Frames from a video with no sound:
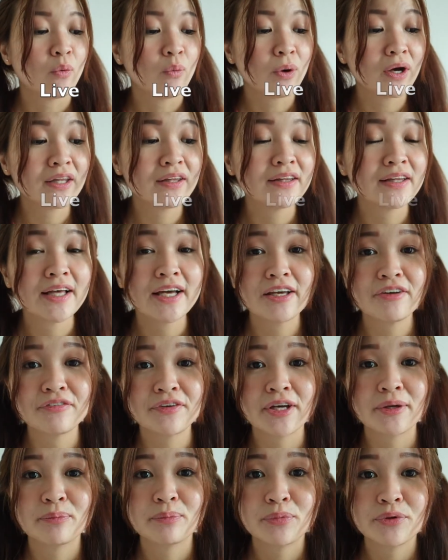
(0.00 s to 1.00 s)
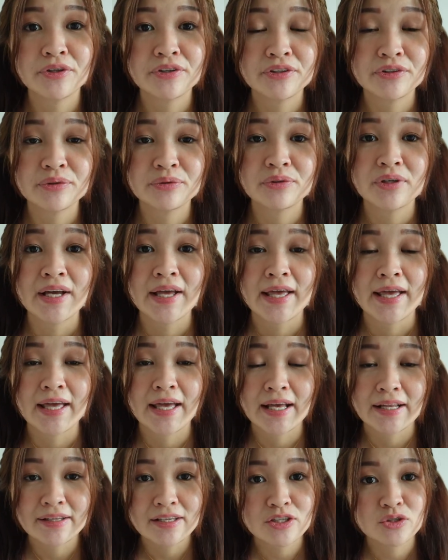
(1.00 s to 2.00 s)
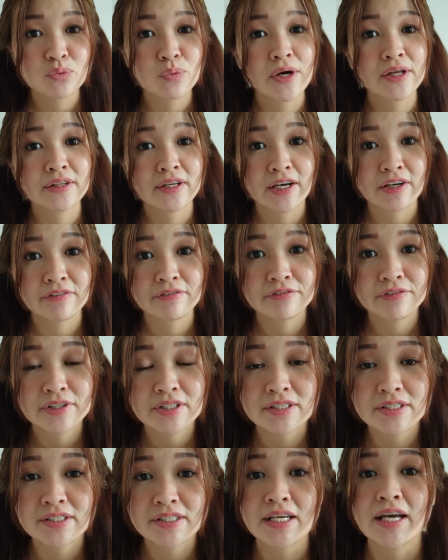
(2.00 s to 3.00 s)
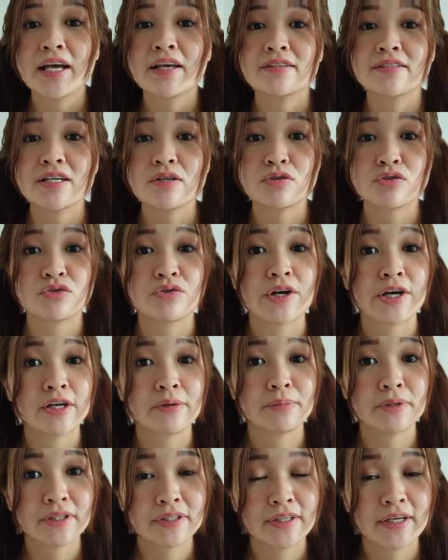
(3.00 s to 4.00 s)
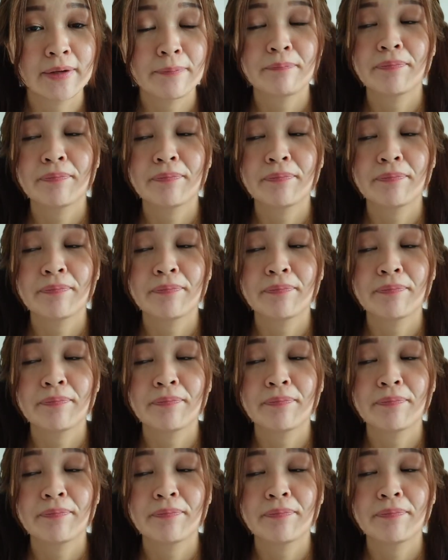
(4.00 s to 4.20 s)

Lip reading: one live can bring you at least 100 subscribers.